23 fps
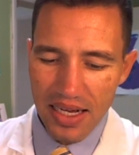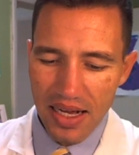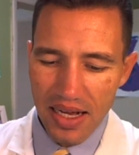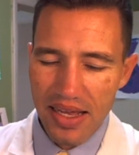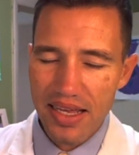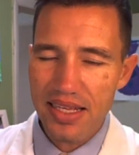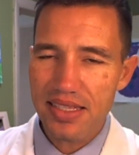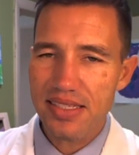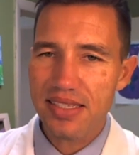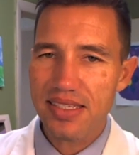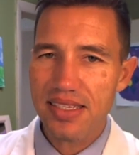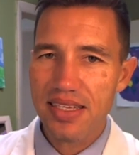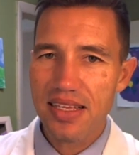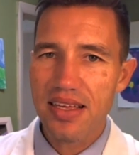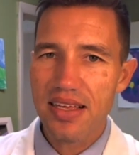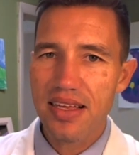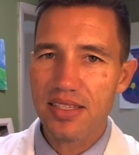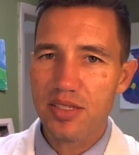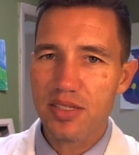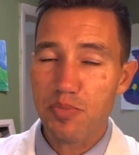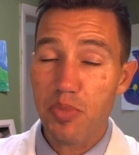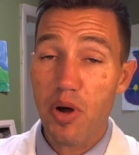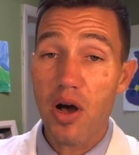
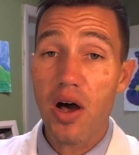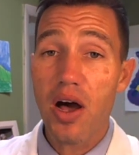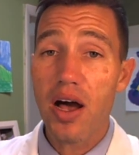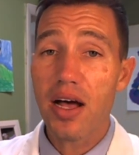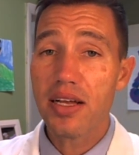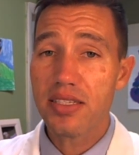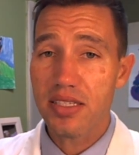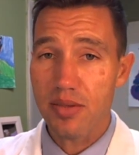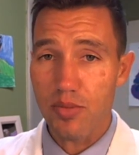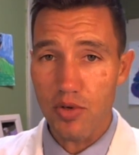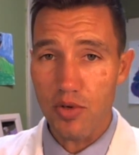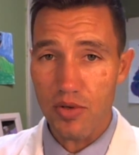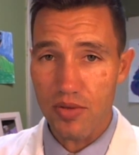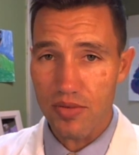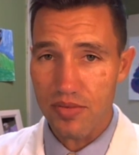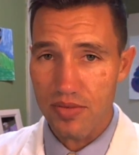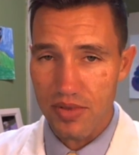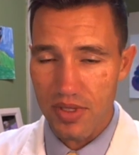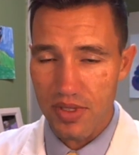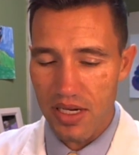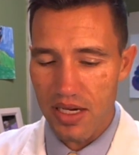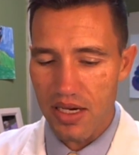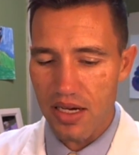it's possible.
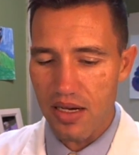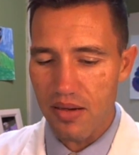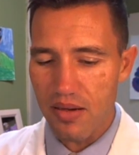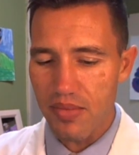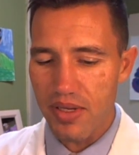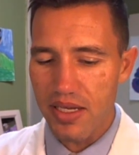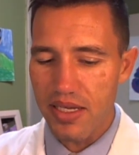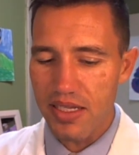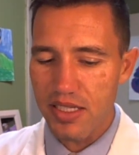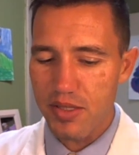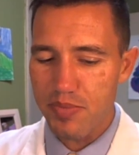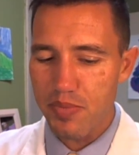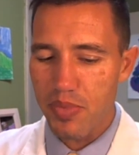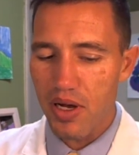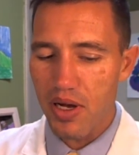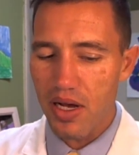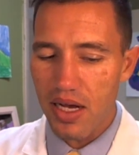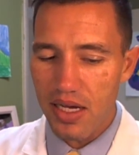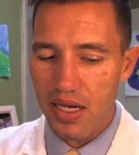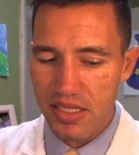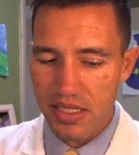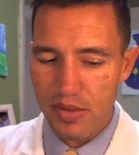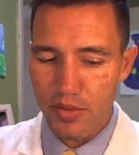It's
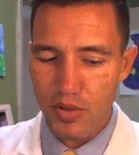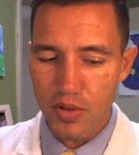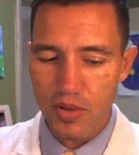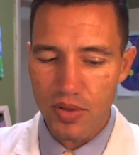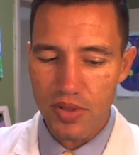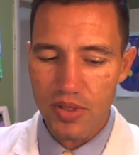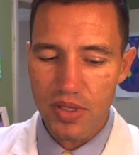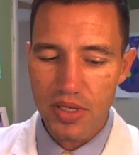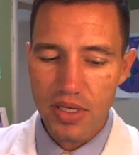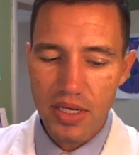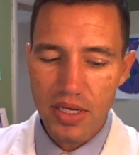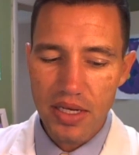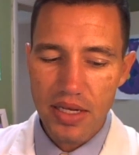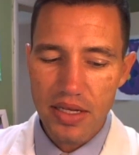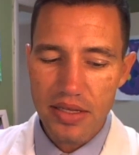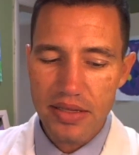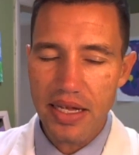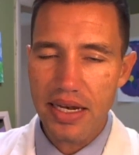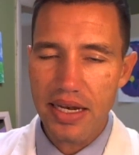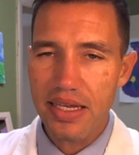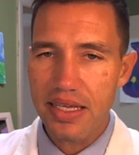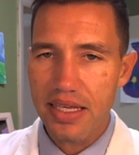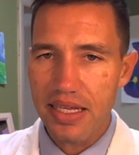possible
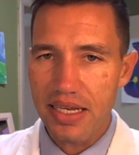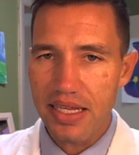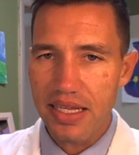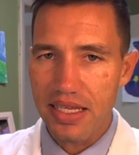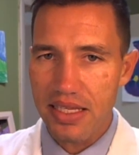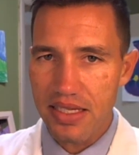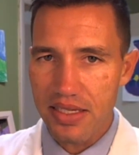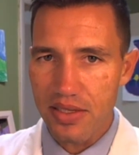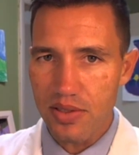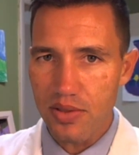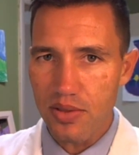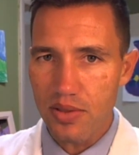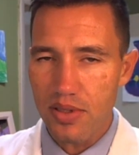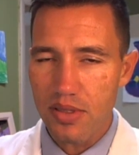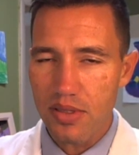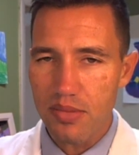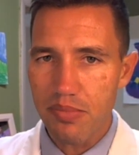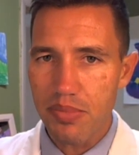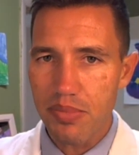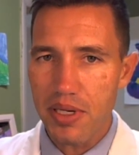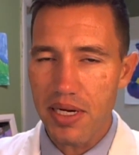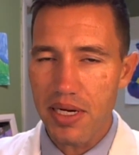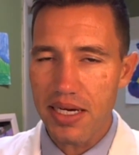that it can heal,
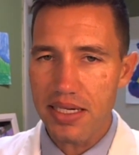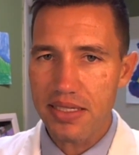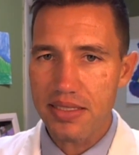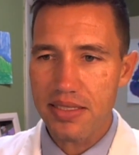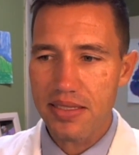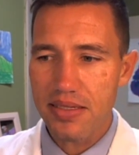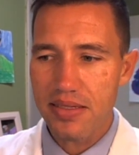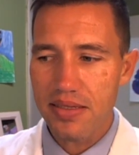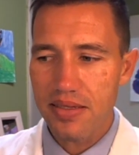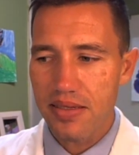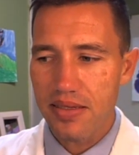but